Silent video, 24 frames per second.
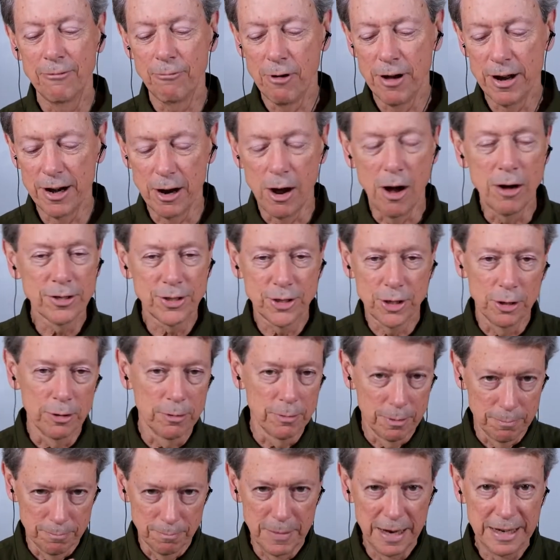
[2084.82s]
want to
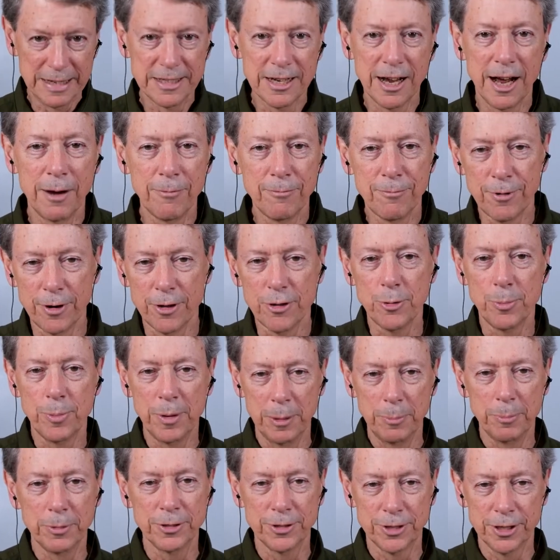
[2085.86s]
also make time for other
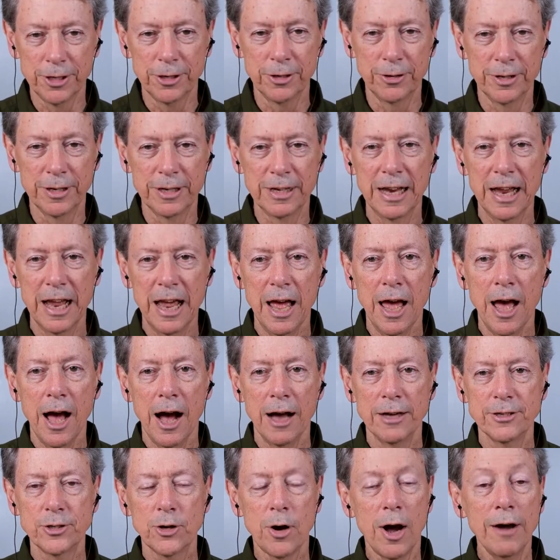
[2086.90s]
people too. And
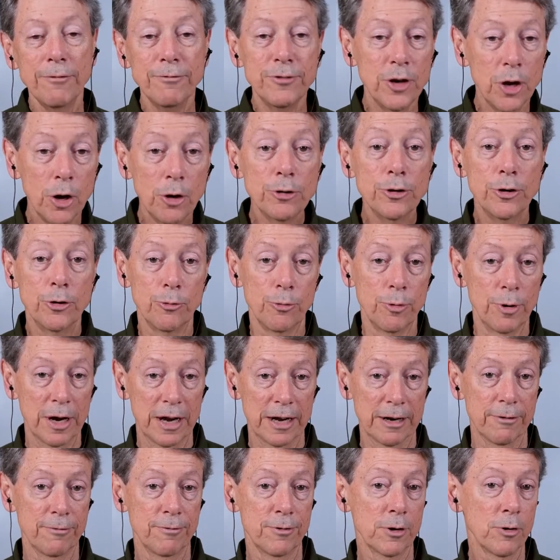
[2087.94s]
so I've known you,
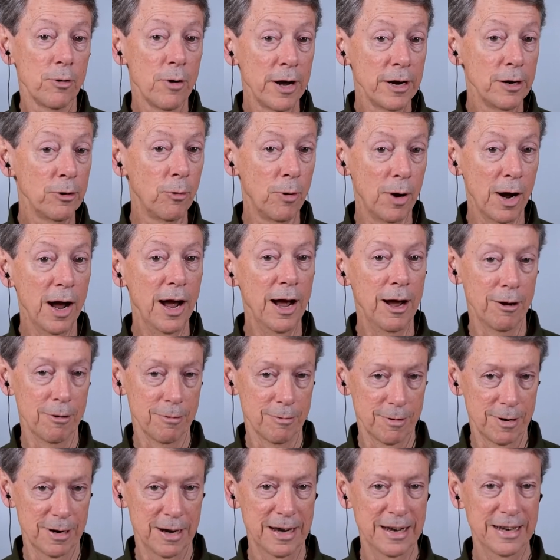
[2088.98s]
Rick, for quite a while,
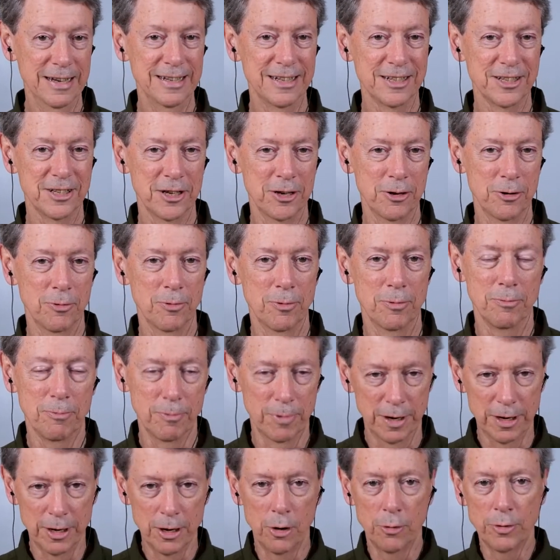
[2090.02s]
right? So
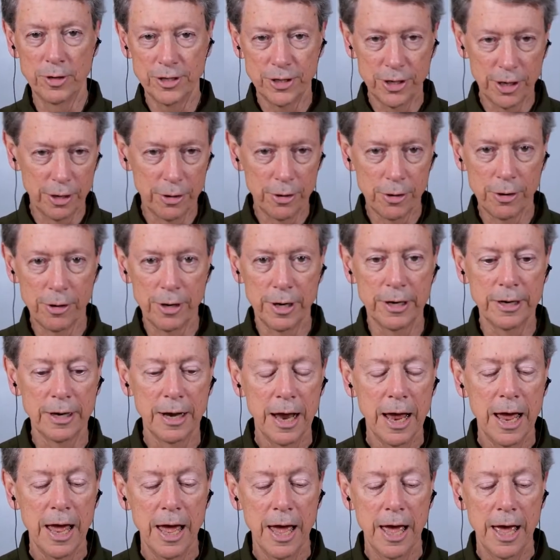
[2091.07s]
we know each other and
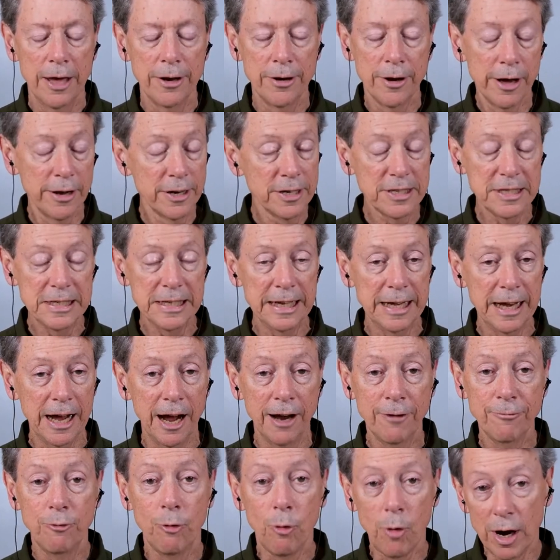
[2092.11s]
and honestly,
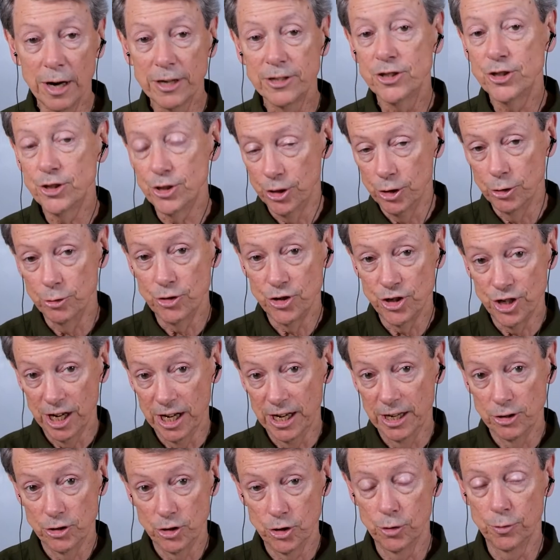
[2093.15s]
I've watched you
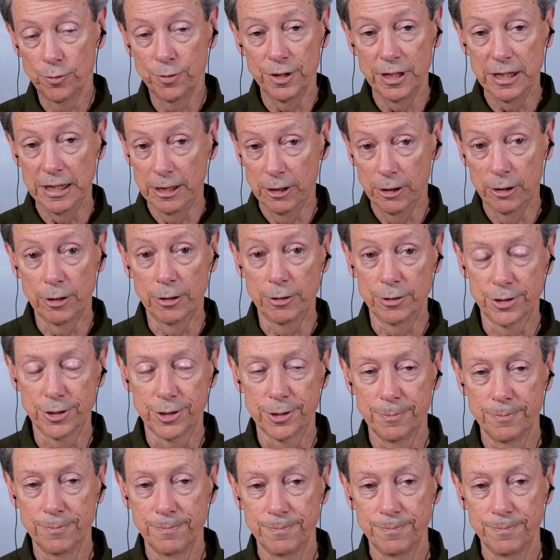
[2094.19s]
change over the years.